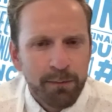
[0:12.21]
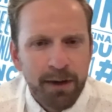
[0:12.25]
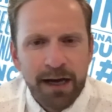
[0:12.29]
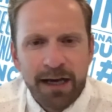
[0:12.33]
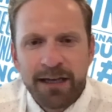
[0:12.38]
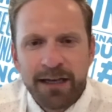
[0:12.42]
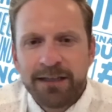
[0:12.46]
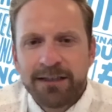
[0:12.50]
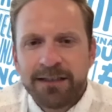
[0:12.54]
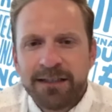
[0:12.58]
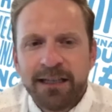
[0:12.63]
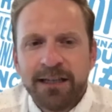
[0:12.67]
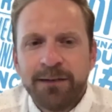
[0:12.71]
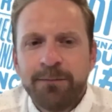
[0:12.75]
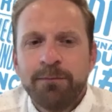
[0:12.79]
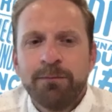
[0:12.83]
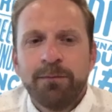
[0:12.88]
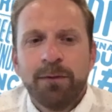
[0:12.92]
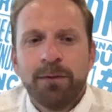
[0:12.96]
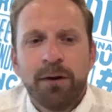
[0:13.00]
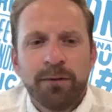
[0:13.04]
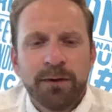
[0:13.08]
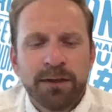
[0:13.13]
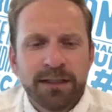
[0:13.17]
My
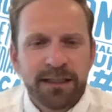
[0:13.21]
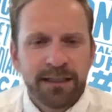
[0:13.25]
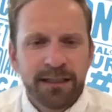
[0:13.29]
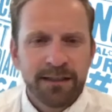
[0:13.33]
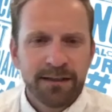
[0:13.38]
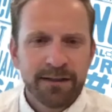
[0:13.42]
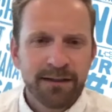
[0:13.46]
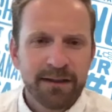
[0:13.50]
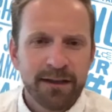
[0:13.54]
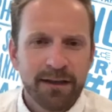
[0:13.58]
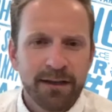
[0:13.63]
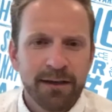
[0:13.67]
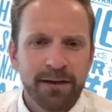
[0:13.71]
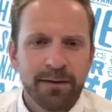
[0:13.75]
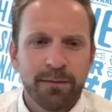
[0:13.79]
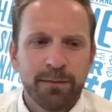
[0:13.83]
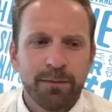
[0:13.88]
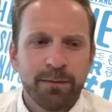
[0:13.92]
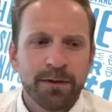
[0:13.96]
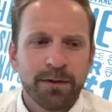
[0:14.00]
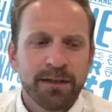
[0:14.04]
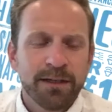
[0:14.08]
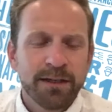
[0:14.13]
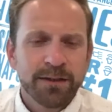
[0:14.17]
team oversees the
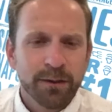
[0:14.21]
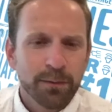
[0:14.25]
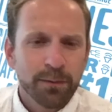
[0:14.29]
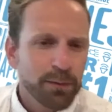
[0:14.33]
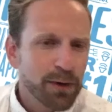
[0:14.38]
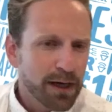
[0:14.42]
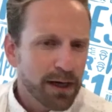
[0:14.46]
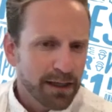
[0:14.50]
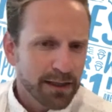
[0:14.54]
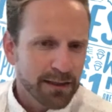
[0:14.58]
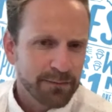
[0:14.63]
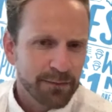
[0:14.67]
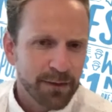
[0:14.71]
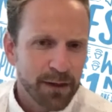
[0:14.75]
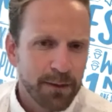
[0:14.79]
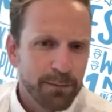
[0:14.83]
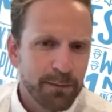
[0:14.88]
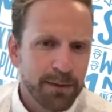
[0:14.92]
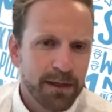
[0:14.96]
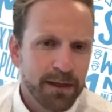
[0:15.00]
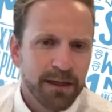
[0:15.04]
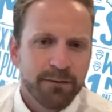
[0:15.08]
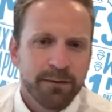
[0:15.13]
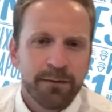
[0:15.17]
digital product
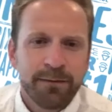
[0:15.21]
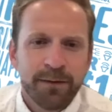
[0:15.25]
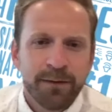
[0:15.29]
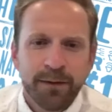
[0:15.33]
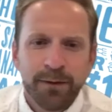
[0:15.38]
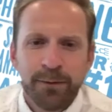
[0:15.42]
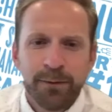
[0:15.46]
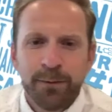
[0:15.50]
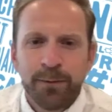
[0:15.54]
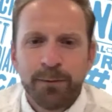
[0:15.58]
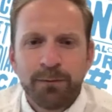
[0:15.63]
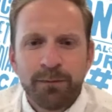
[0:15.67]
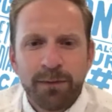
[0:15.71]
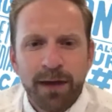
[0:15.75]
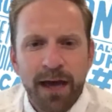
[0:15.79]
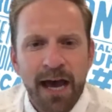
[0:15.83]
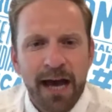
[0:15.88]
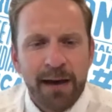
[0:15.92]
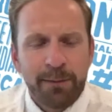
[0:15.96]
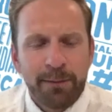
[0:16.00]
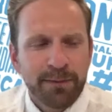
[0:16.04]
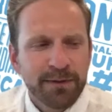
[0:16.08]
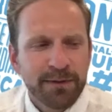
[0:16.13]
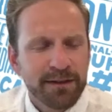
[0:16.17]
development of a few
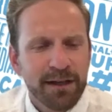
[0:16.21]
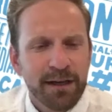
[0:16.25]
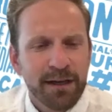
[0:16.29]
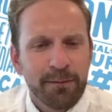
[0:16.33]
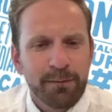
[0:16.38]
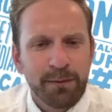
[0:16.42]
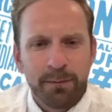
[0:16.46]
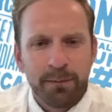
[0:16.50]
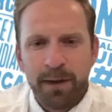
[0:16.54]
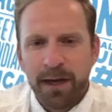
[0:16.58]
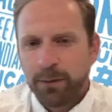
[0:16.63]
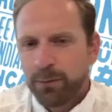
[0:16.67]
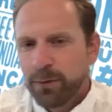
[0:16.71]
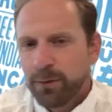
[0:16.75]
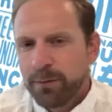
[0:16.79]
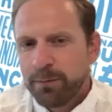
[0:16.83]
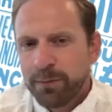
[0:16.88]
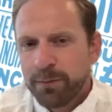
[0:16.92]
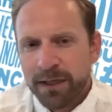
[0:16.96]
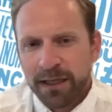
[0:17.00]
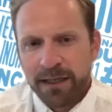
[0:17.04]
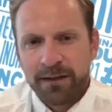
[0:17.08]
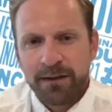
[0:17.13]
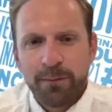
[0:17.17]
apps, um, the main one
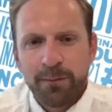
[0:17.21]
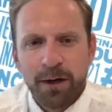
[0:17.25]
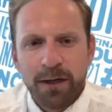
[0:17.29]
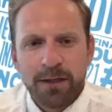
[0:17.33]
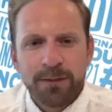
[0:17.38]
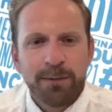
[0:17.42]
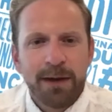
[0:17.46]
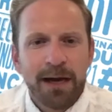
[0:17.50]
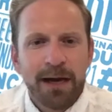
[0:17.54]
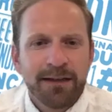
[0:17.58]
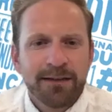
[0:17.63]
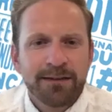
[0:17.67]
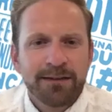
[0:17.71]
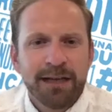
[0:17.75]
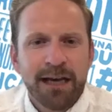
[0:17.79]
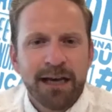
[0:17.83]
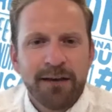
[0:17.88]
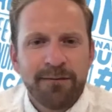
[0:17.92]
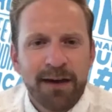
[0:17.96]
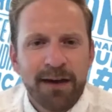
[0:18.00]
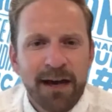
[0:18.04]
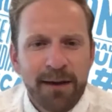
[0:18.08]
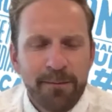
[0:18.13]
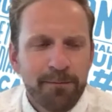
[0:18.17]
being the March Madness
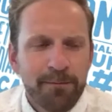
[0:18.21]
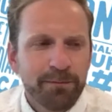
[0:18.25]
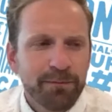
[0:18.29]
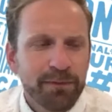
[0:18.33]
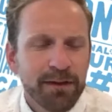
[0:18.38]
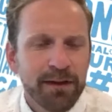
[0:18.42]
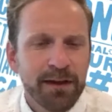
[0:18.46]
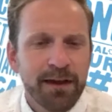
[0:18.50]
Live app,